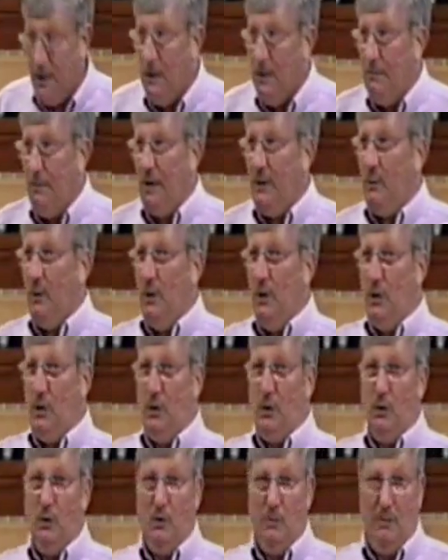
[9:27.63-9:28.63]
By the way, you can
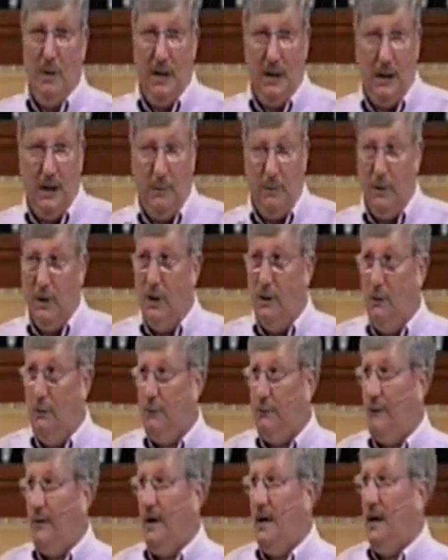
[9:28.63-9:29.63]
go to Bethlehem today and you'll
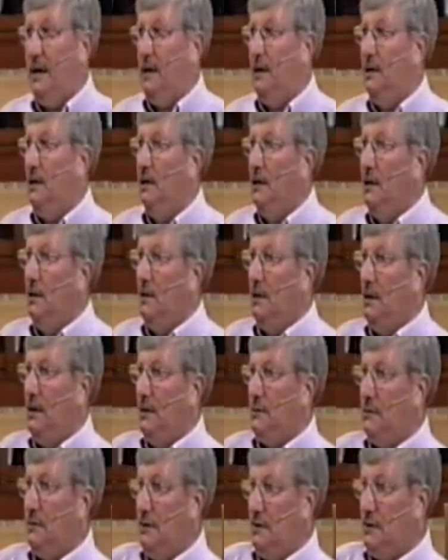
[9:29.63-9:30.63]
find the
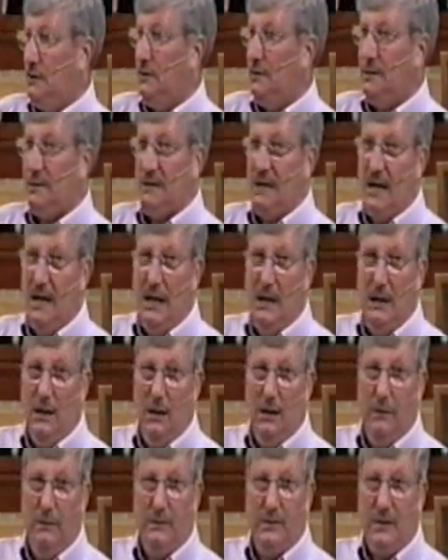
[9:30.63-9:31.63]
traditional site
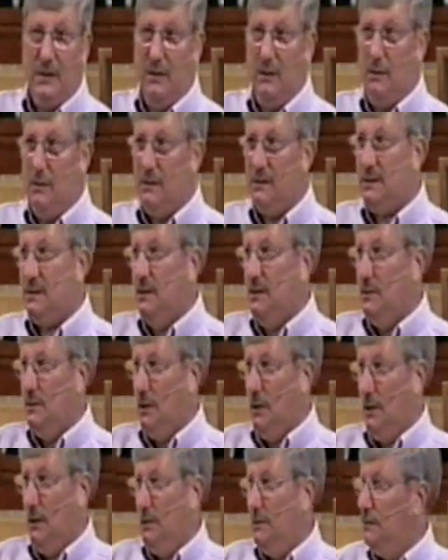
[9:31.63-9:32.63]
of Sarah's
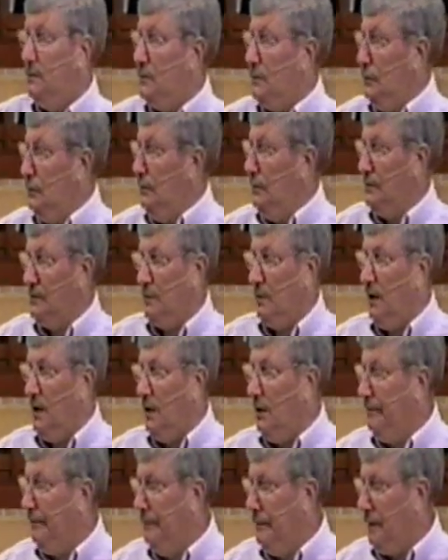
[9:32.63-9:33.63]
tomb as
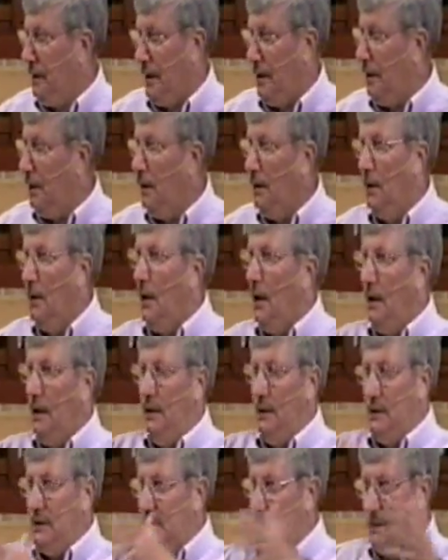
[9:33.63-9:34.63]
well. Okay? And
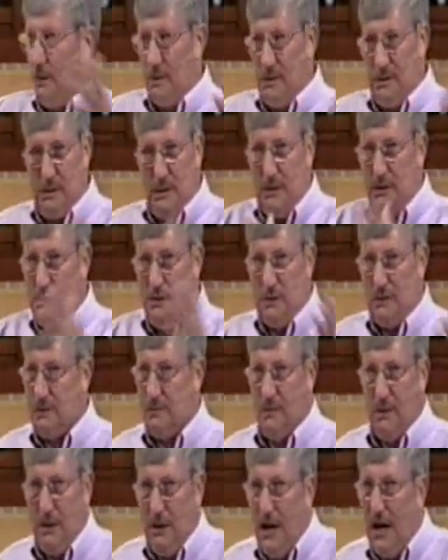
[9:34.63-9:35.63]
there's
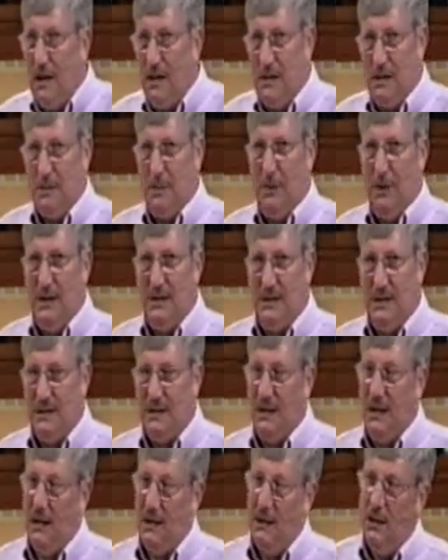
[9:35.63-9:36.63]
a lot of these places.
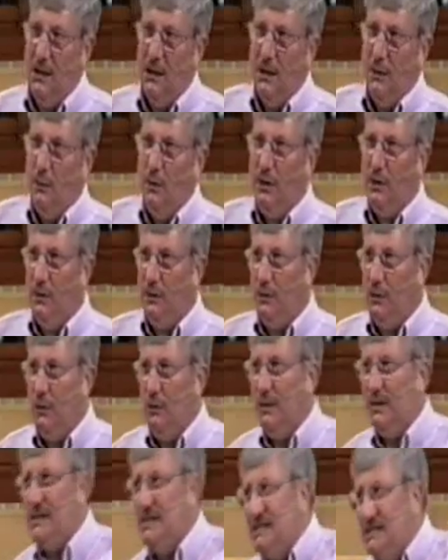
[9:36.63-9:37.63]
And we don't know
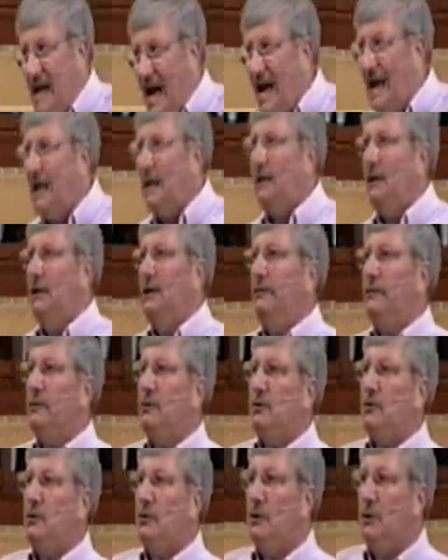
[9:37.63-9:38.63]
exactly for
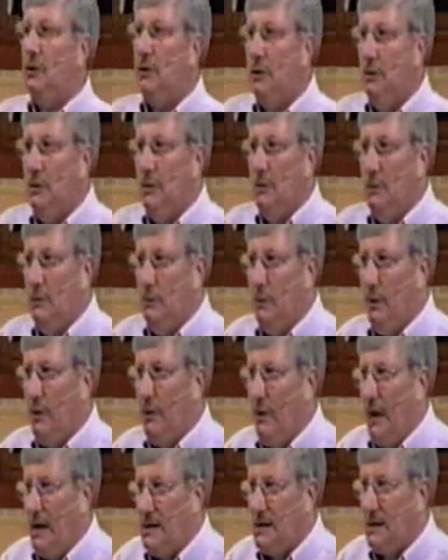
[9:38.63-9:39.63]
sure whether
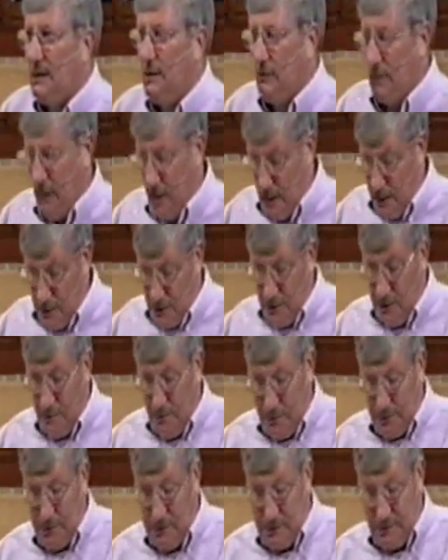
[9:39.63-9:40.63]
that's the location,
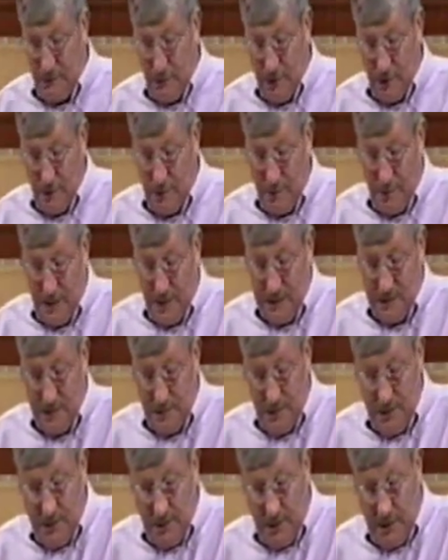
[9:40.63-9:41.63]
but there's a very good
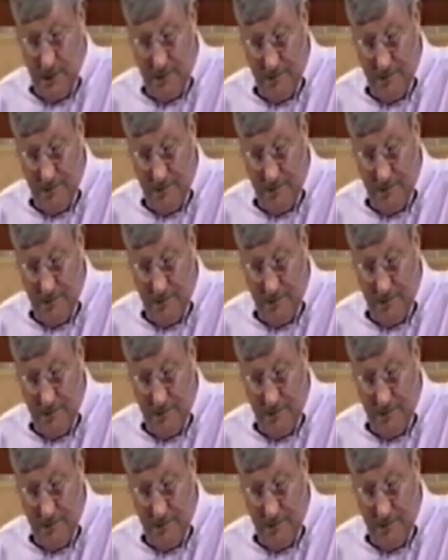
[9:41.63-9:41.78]
possibility.